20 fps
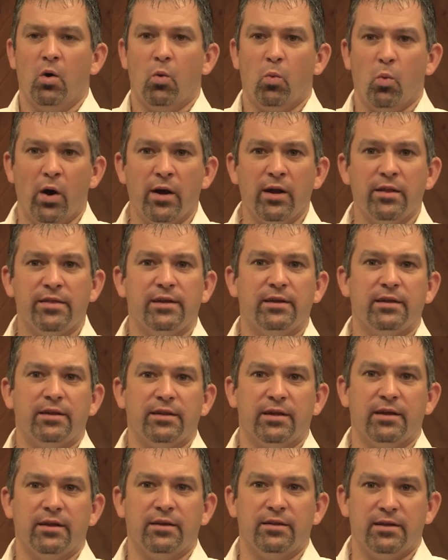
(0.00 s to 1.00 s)
One of
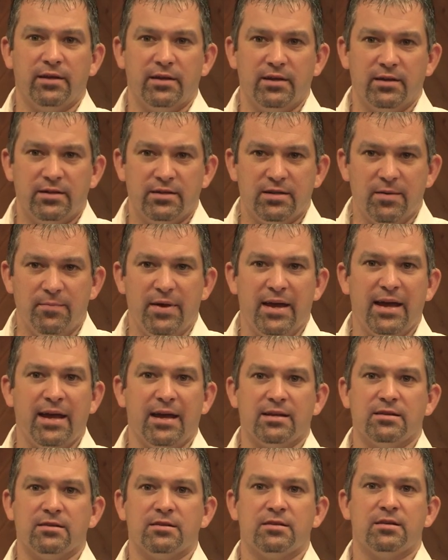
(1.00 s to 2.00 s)
the
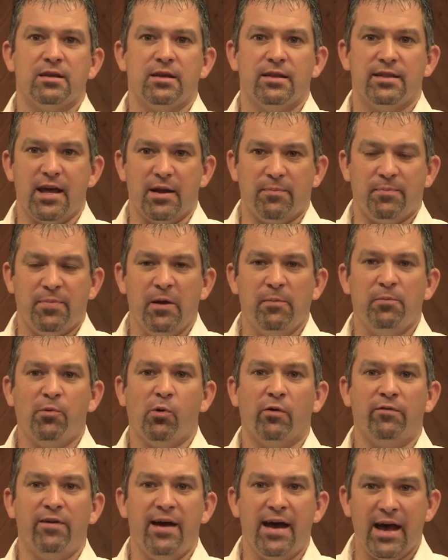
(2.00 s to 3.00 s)
demands that people
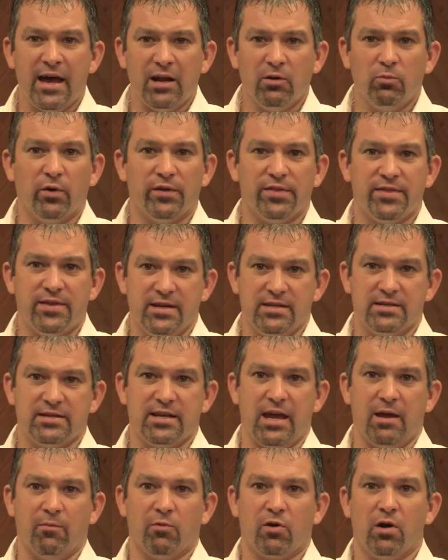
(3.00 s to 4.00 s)
have had with these
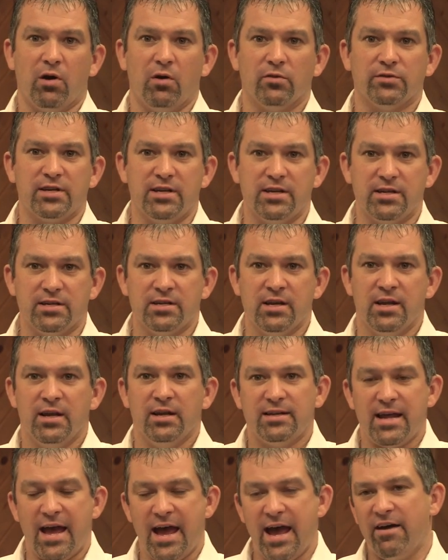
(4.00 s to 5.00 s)
game calls is
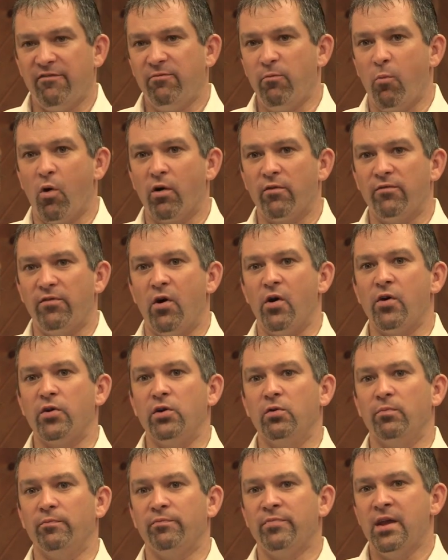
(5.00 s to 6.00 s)
to have more
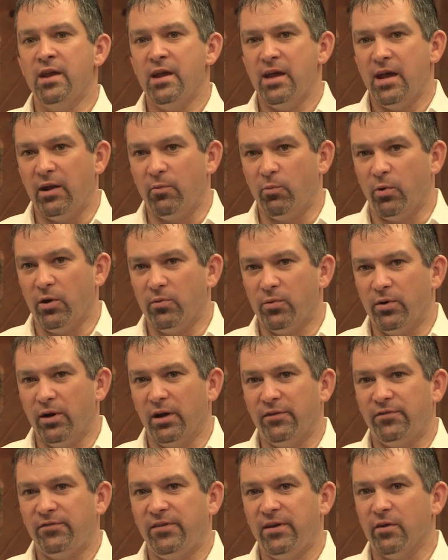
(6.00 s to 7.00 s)
volume. And we
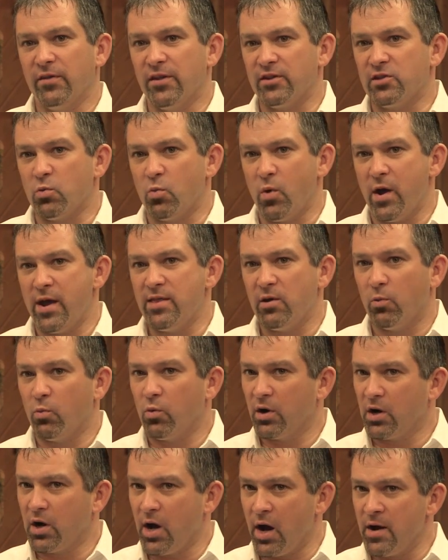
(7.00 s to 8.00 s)
really feel that the way that
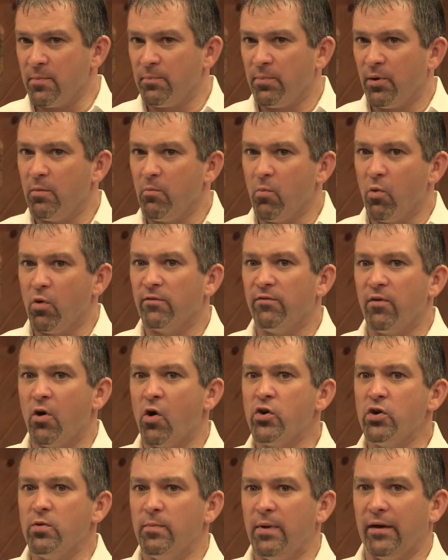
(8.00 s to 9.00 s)
we're going to put more
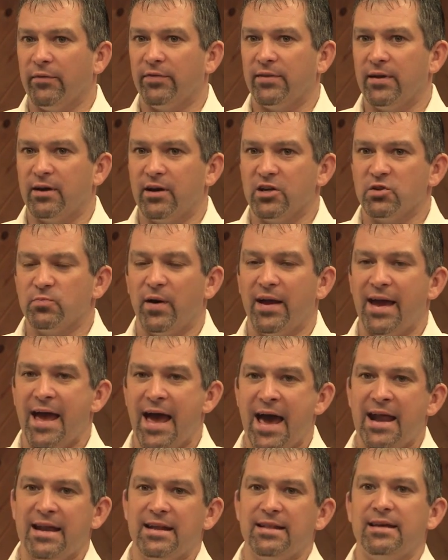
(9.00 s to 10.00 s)
volume out there is by
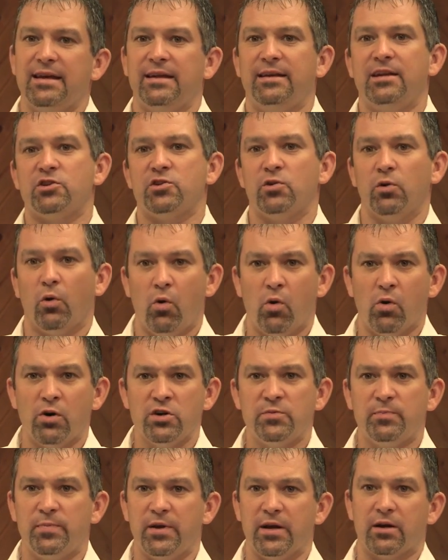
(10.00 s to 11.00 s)
adding the additional horn
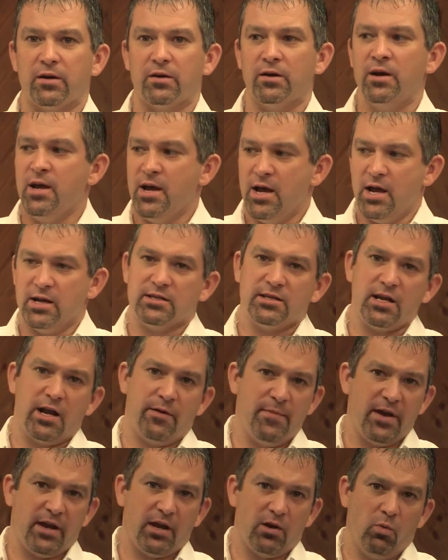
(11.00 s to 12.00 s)
speaker instead of
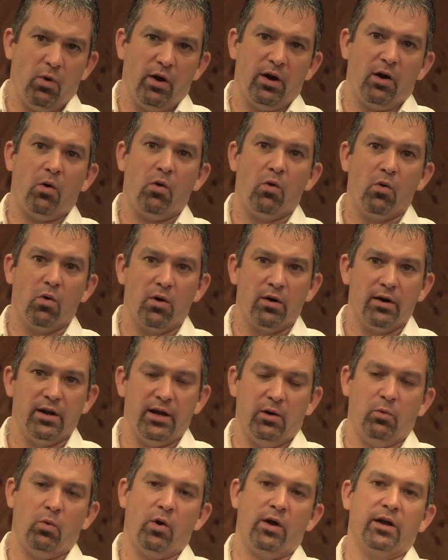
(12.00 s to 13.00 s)
making one a horn
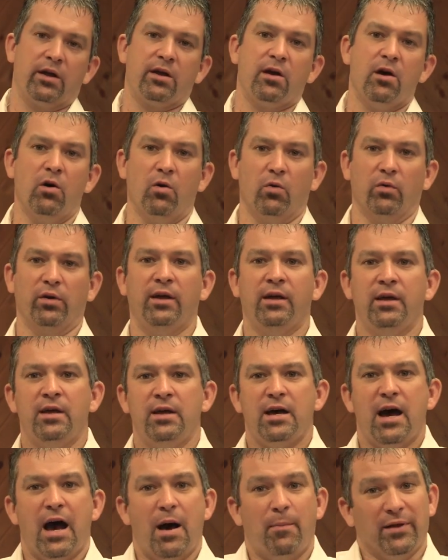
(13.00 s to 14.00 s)
and one a cone.
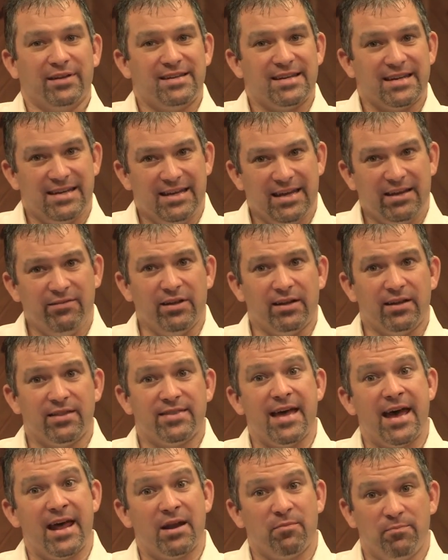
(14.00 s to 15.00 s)
But to give it
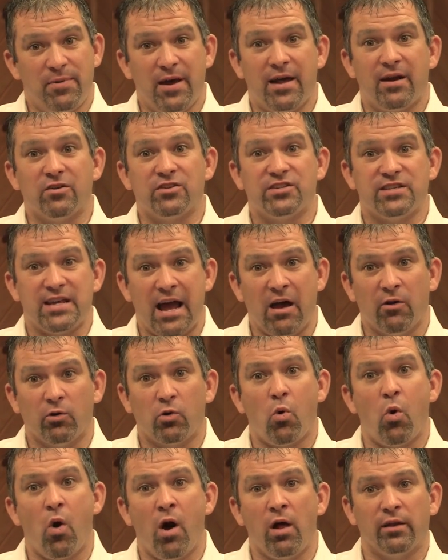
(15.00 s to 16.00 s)
that better sound
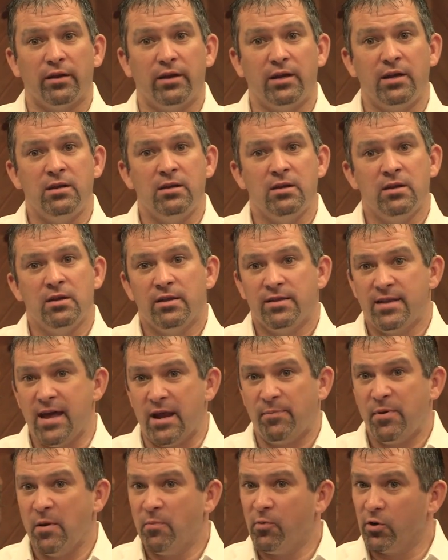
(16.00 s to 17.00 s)
quality
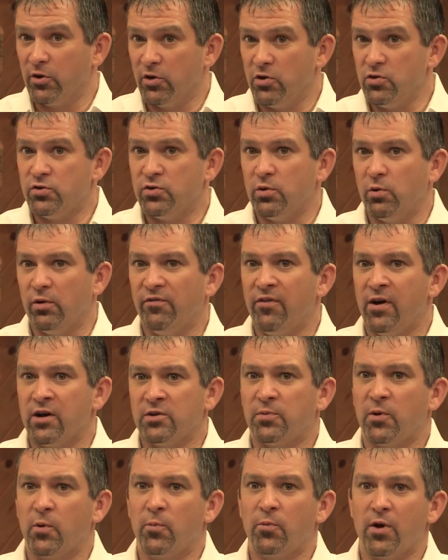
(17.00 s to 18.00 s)
that people are used to with
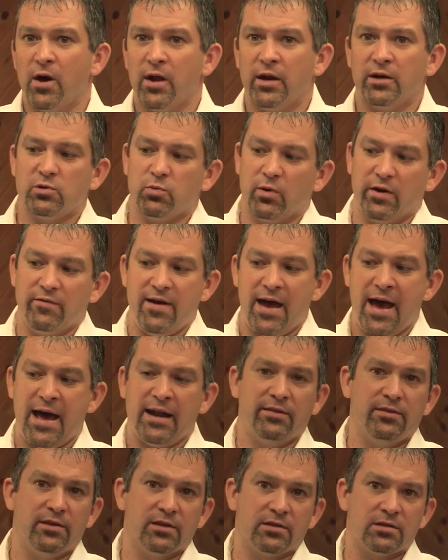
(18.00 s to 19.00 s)
FOXPRO products, we've
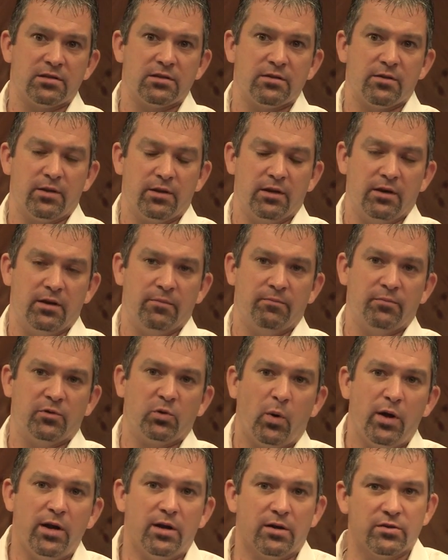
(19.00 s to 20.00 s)
added the
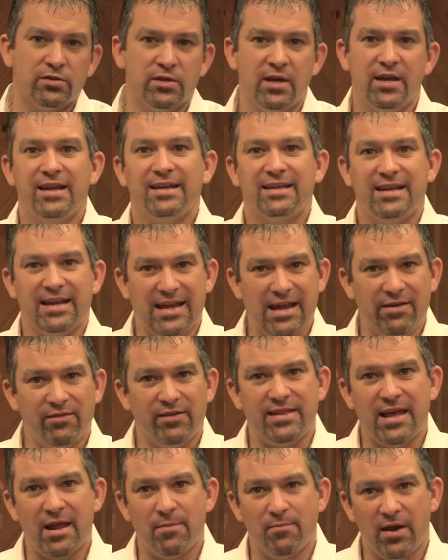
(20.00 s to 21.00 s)
tweeters to give
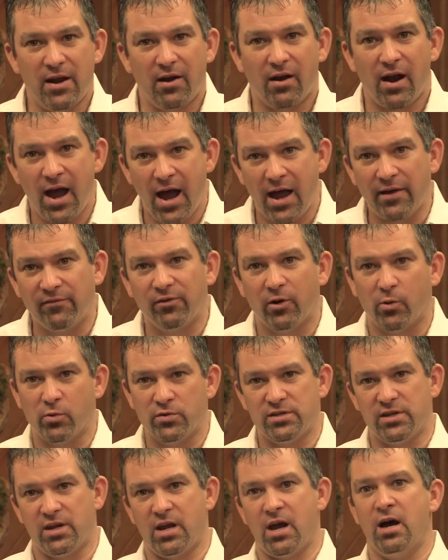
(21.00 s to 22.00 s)
it that better
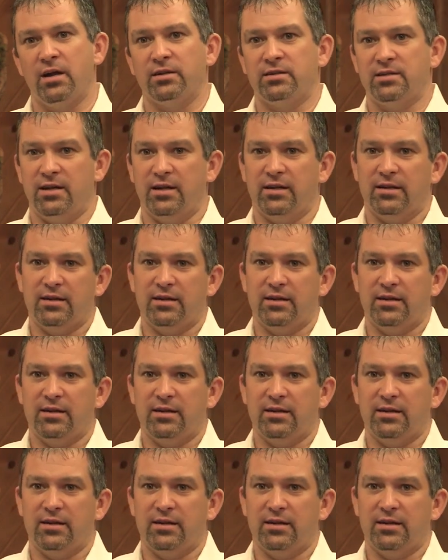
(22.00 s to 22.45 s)
high-frequency content.